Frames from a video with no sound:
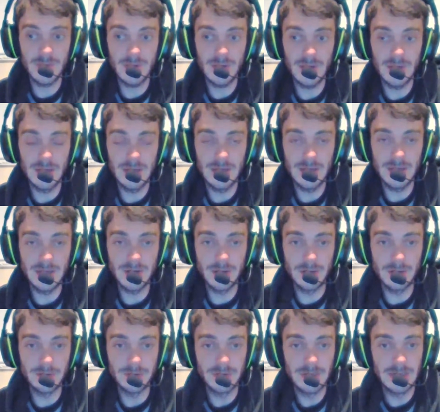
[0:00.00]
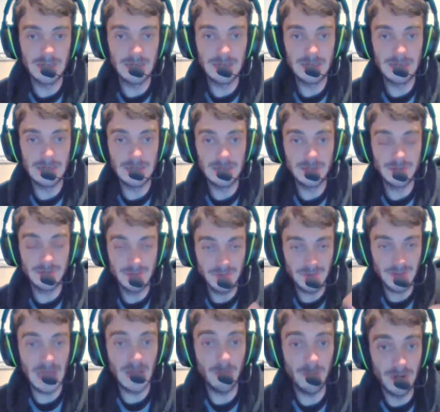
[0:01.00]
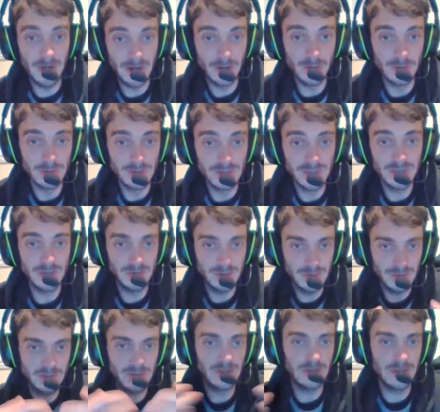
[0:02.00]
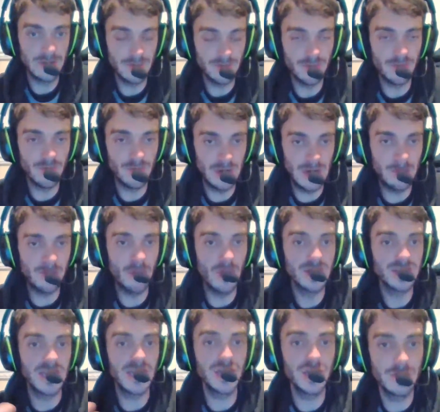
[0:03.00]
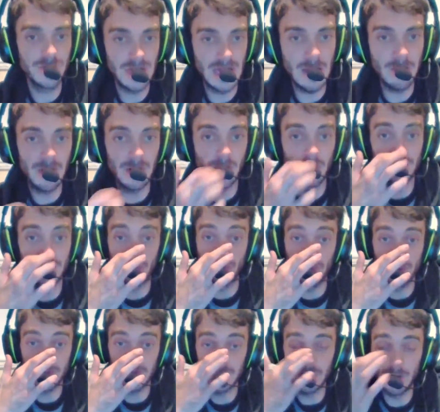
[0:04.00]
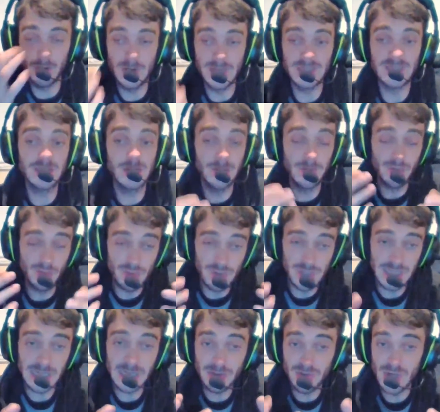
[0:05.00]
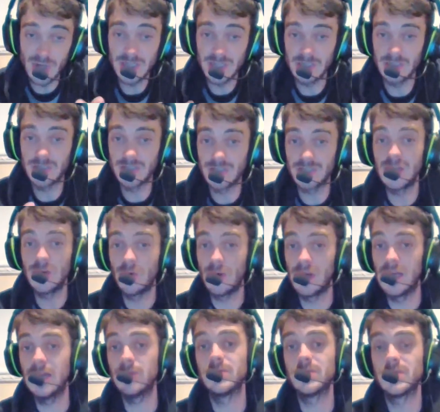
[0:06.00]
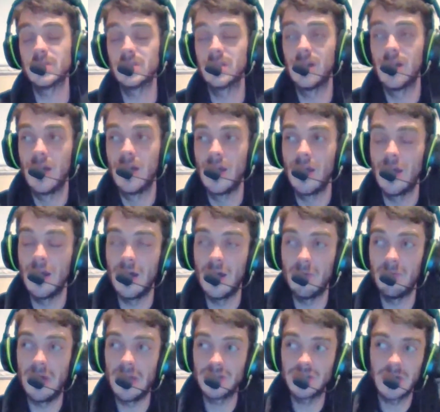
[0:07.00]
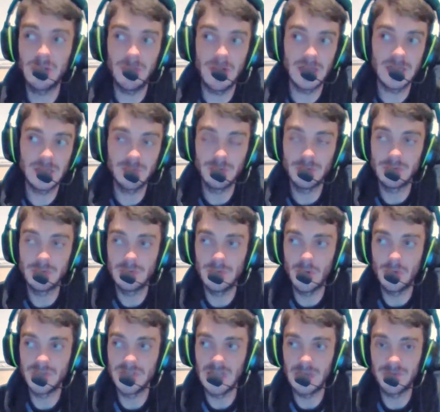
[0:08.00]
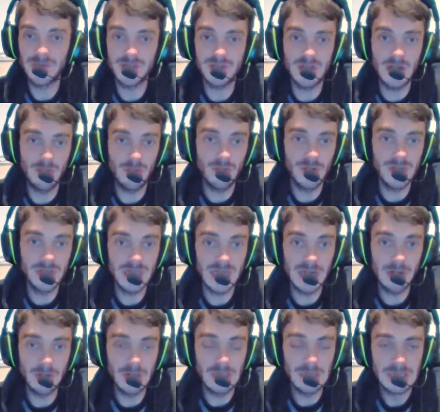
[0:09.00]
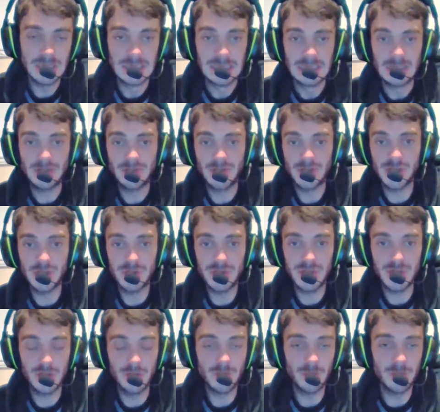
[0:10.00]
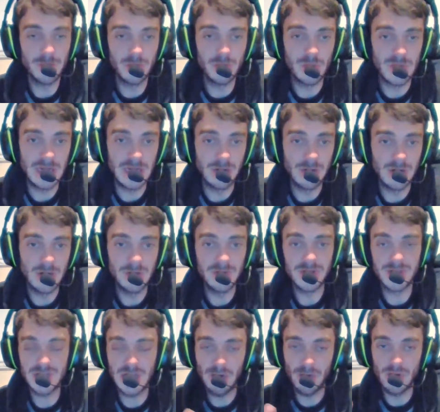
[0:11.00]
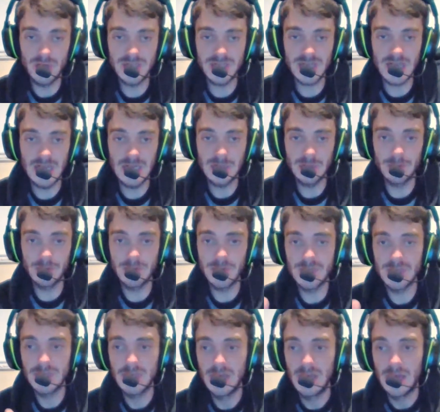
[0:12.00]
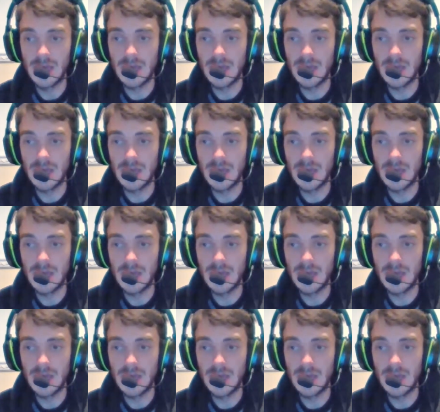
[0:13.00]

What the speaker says: the gambling laws, the liberalization of gambling laws across the US. It's going to be really interesting to see what happens. Major League Baseball obviously had the steroid era, the juicing of the ball era, the steroid scandals.